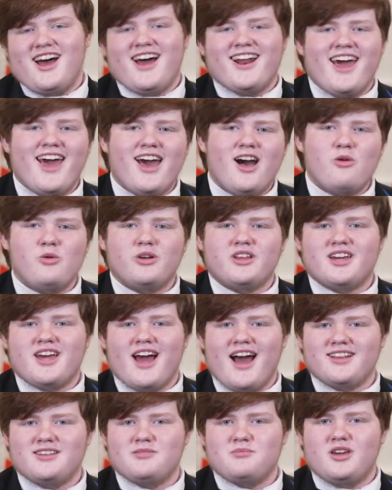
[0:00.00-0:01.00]
At Halewood
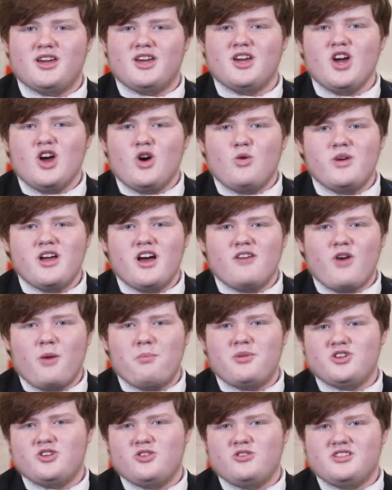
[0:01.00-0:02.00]
Academy, we have
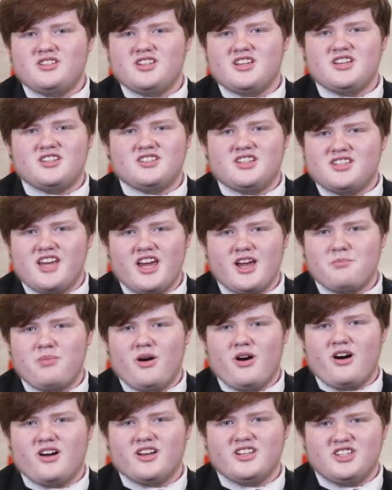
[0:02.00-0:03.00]
opportunities to take
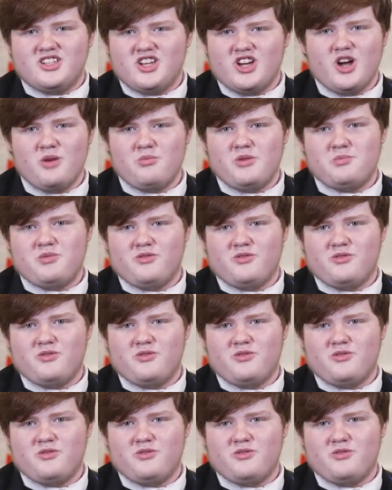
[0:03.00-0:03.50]
part in termly